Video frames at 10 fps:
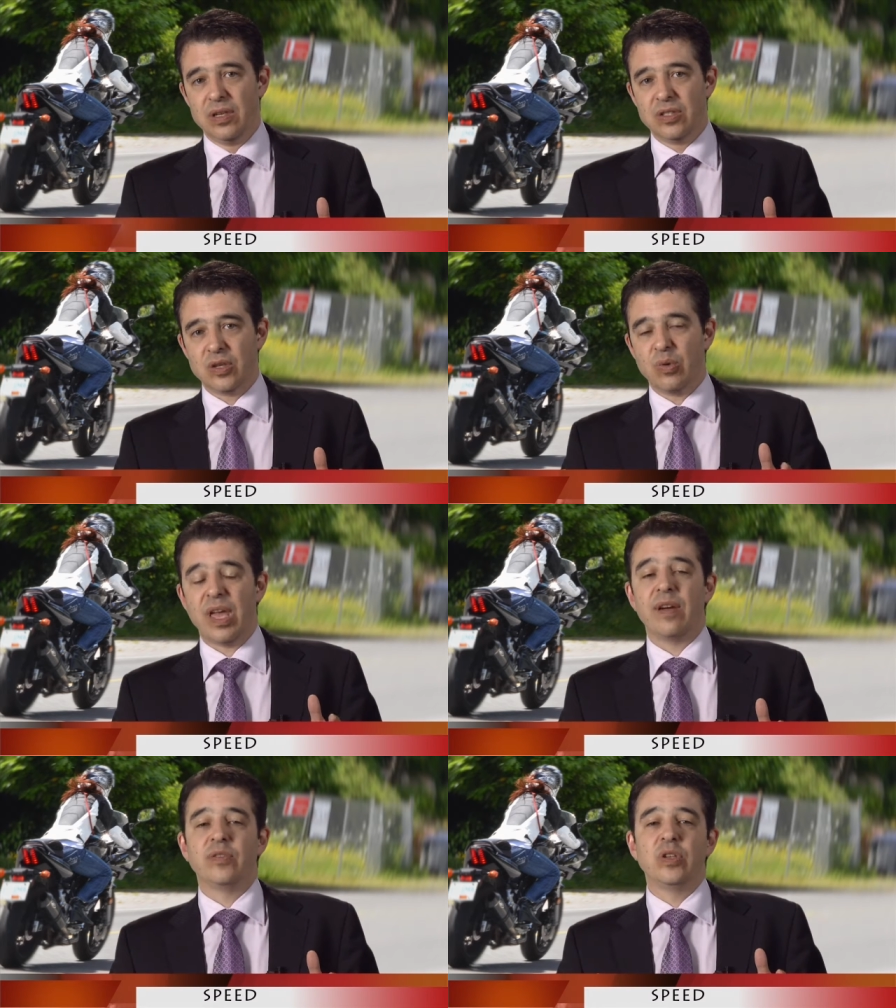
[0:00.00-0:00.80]
So we
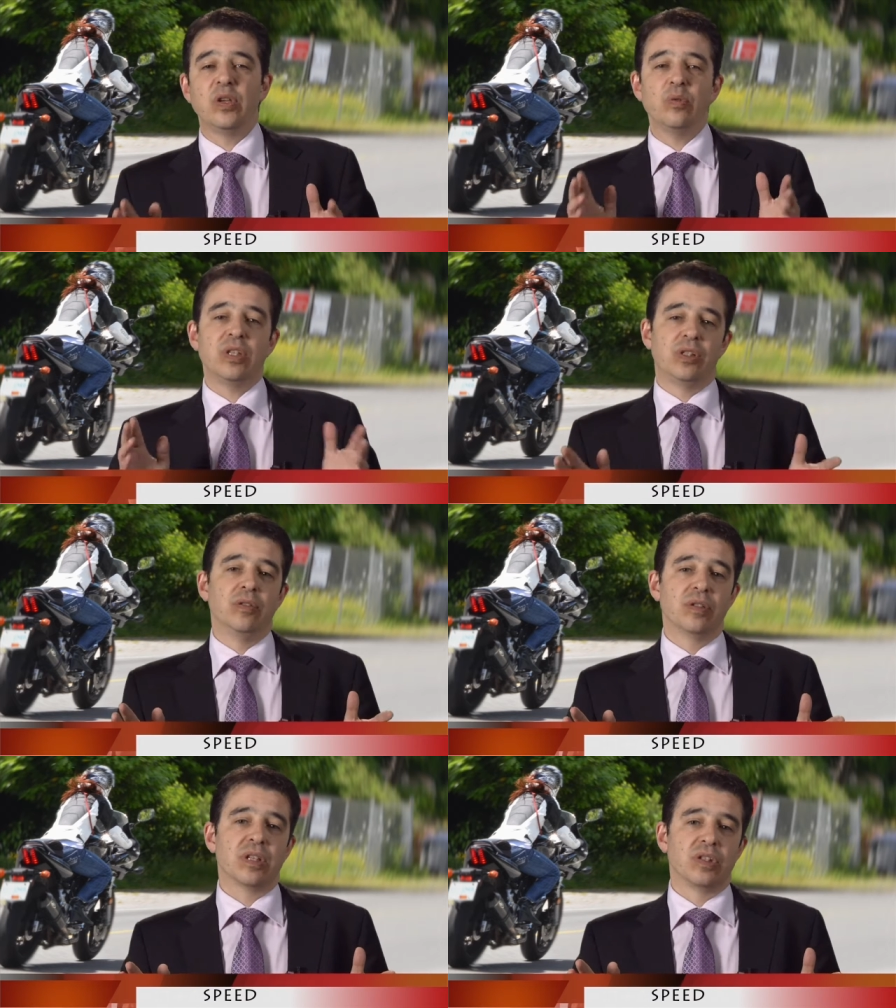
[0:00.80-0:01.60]
have two
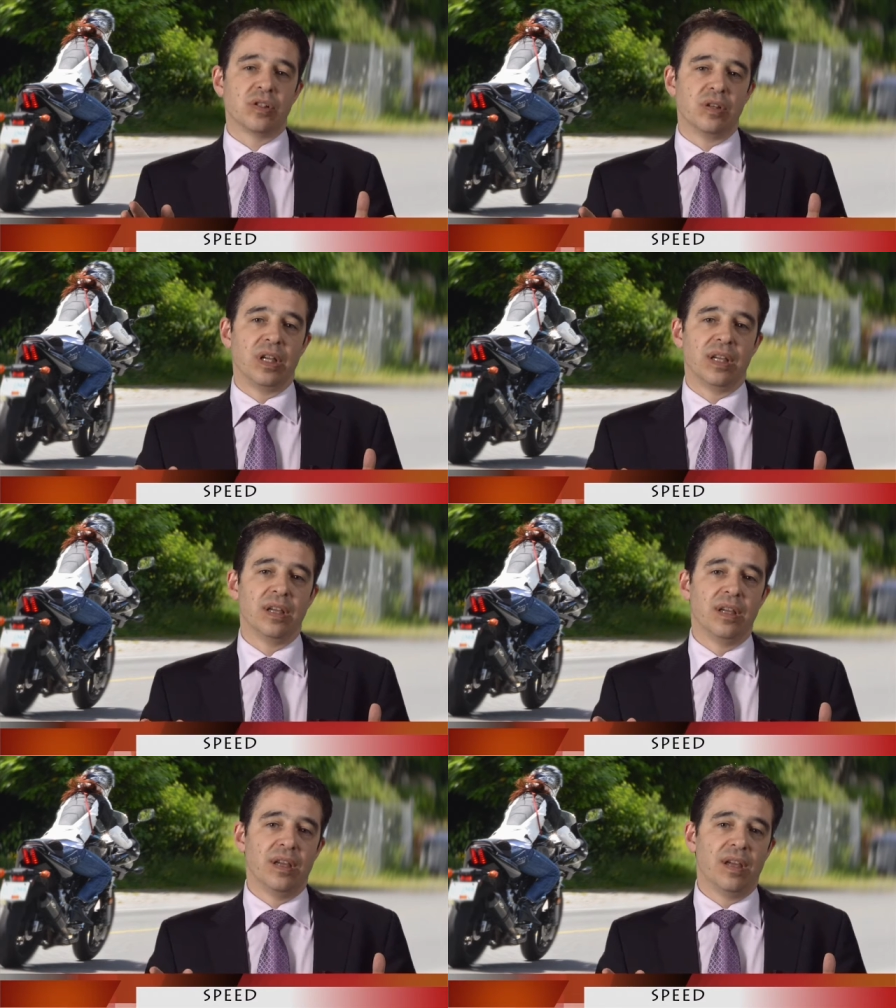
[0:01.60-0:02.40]
issues concerning
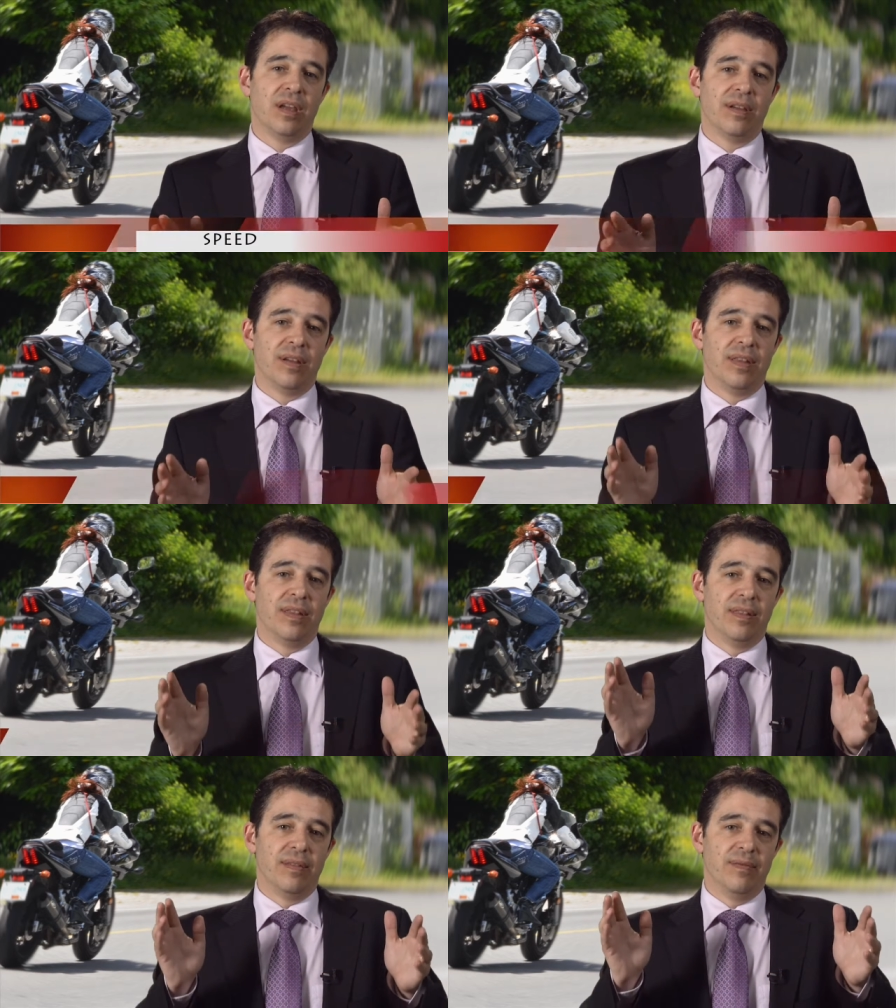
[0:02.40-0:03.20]

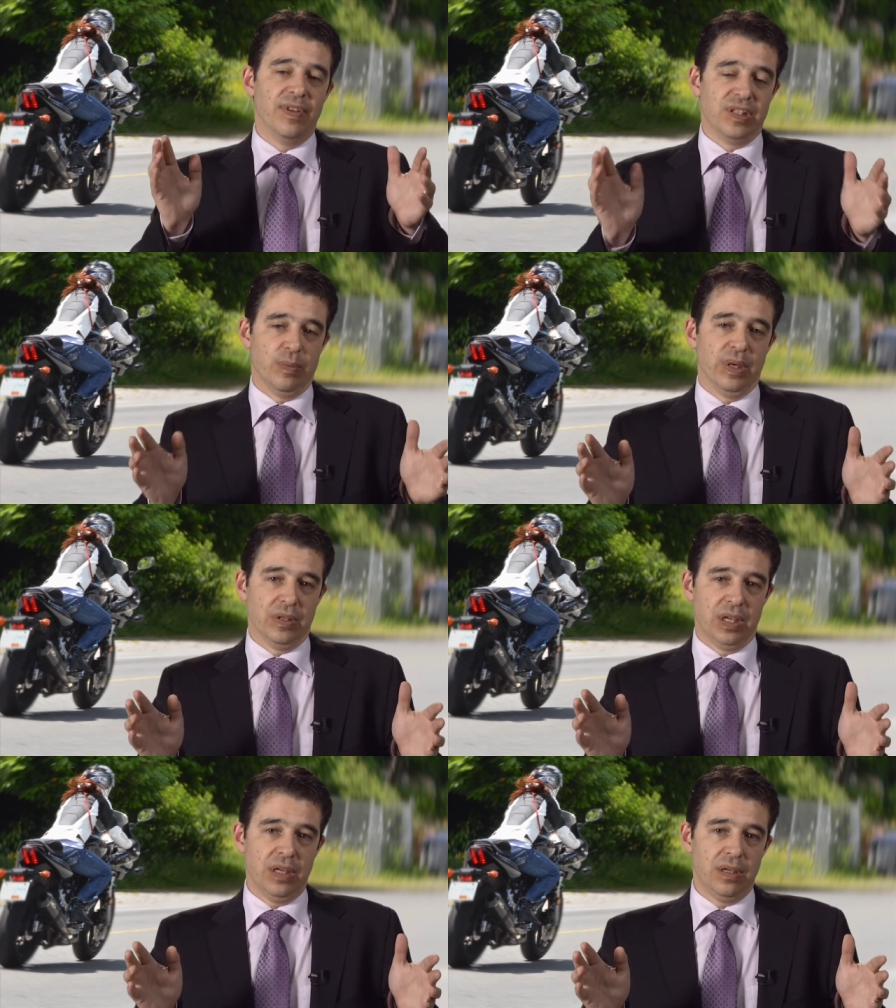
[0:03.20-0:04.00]

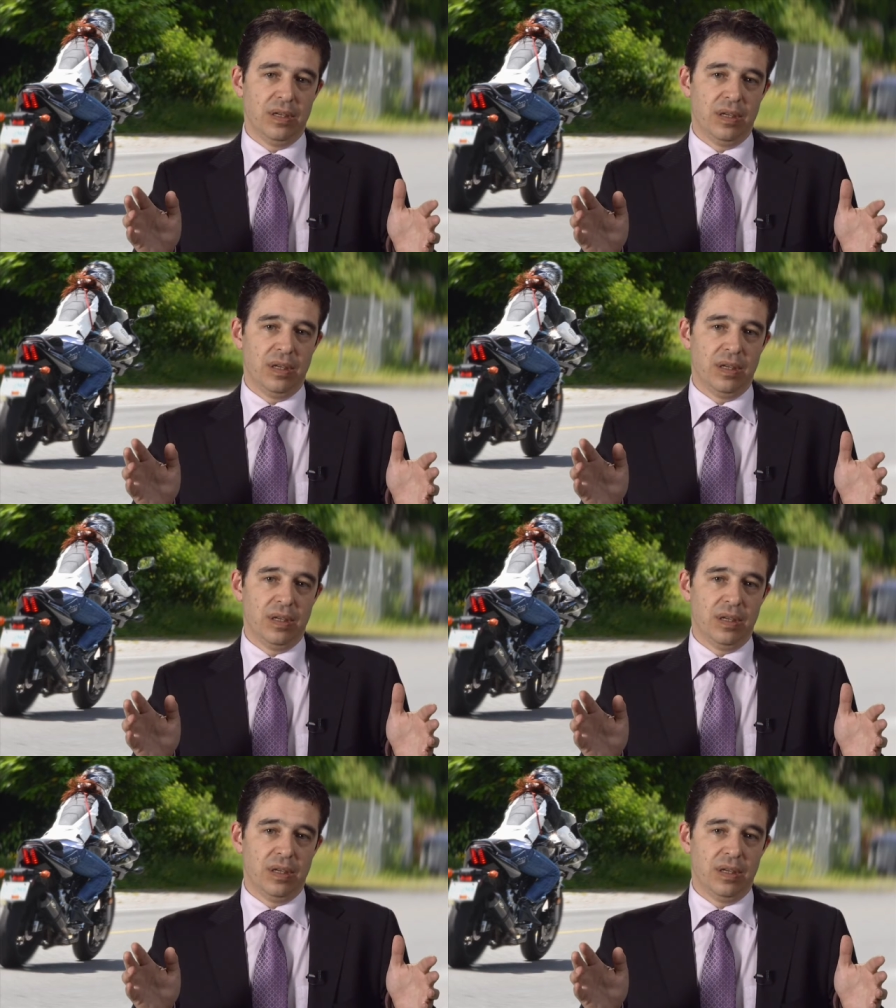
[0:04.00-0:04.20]
visibility,